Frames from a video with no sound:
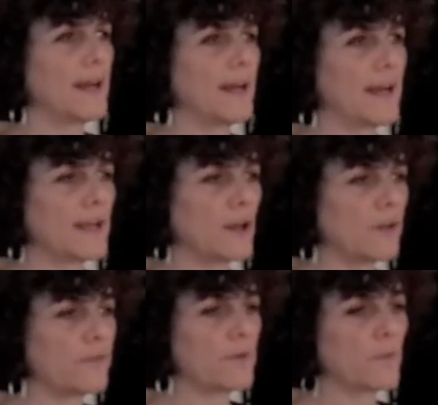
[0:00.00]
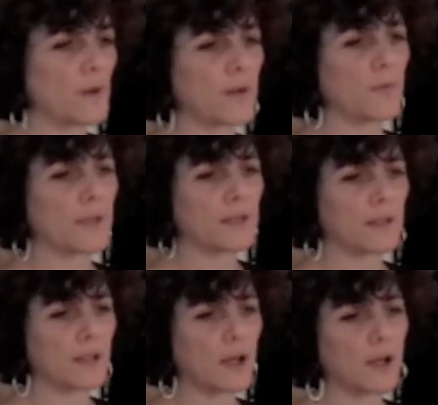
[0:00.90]
I often work with
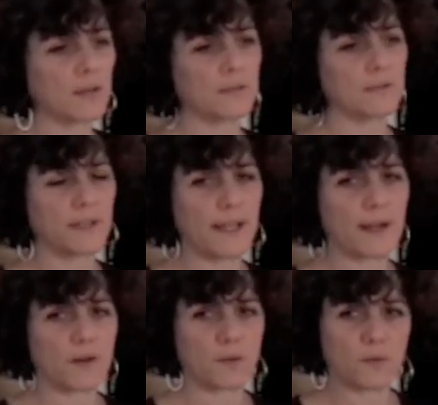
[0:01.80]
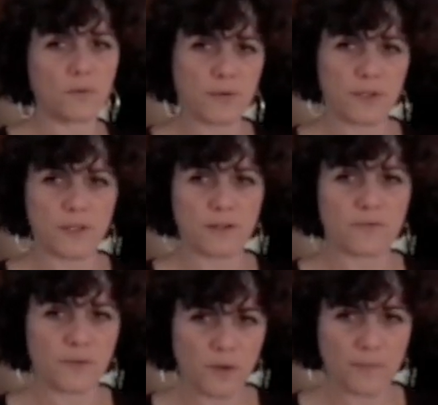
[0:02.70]
long, narrow
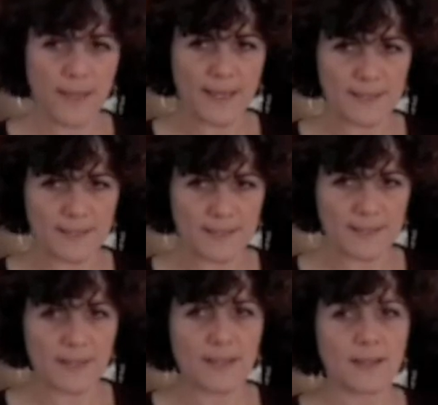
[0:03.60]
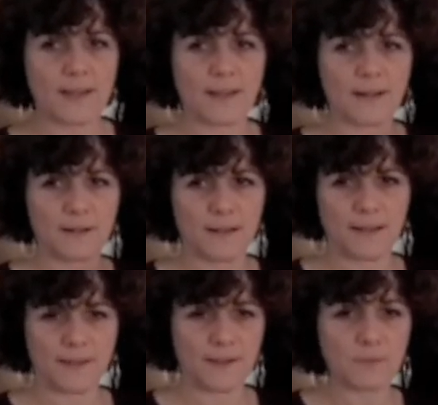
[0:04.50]
formats
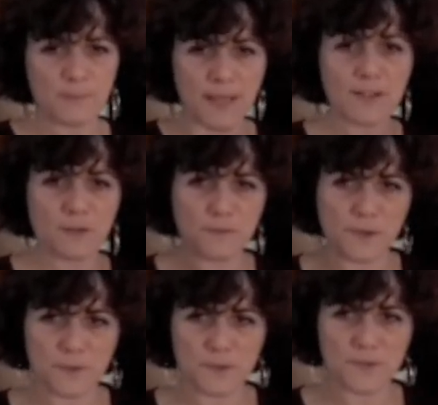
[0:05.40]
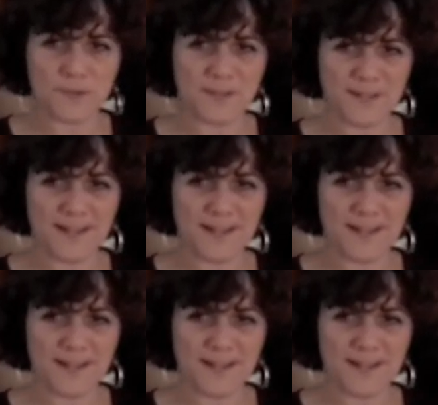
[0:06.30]
that remind you of those